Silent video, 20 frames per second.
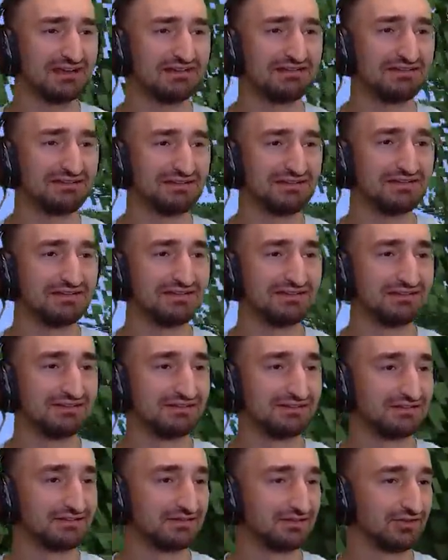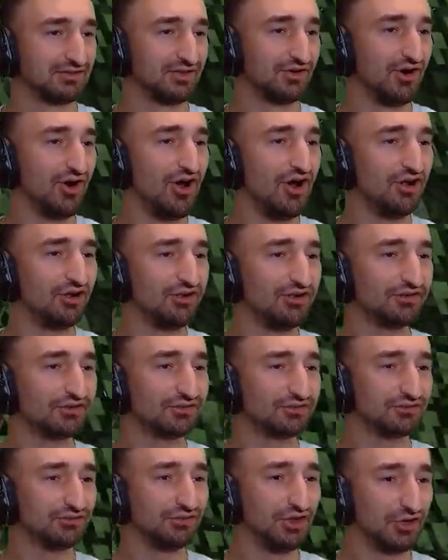Oh. They're all
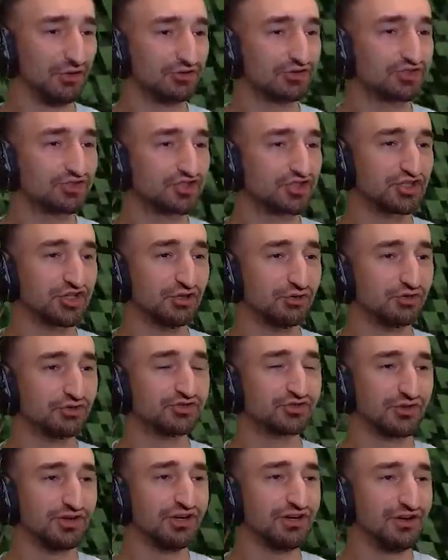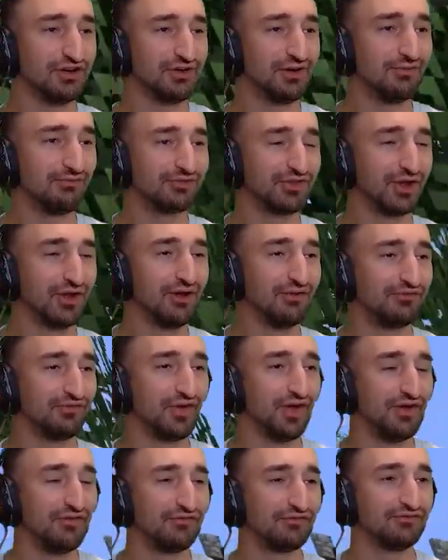little children of, of,
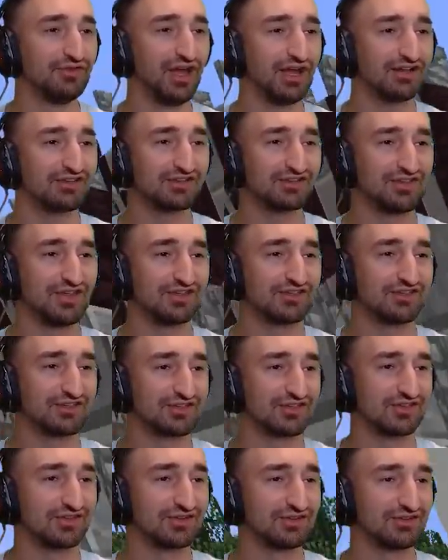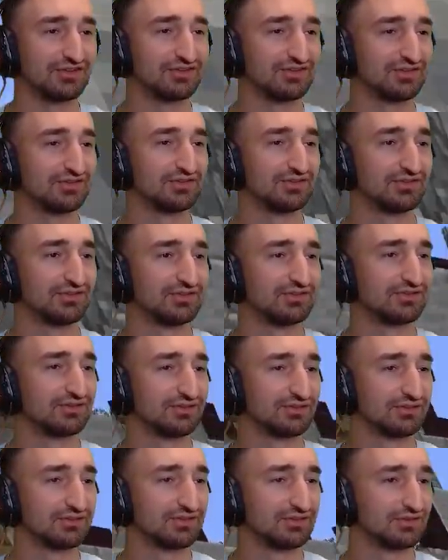of niceness. They're just a little
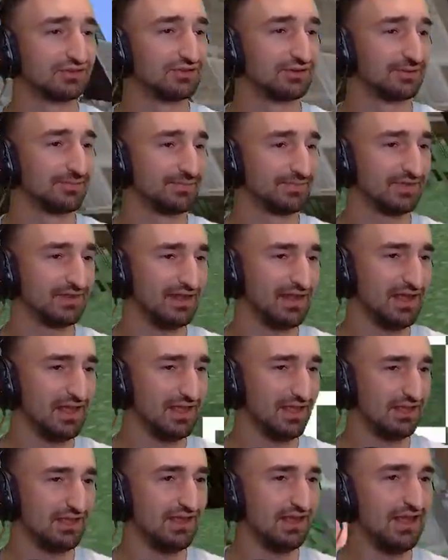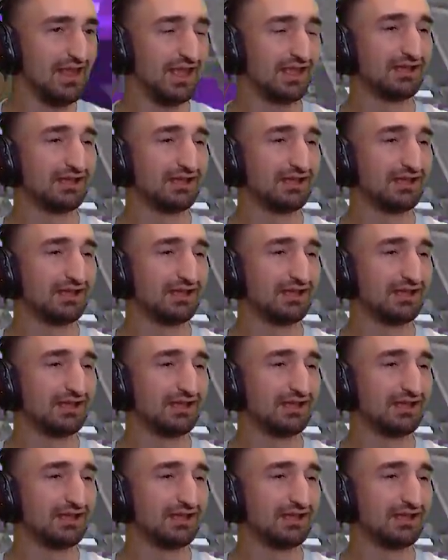confused. Eh, yeah. Eh.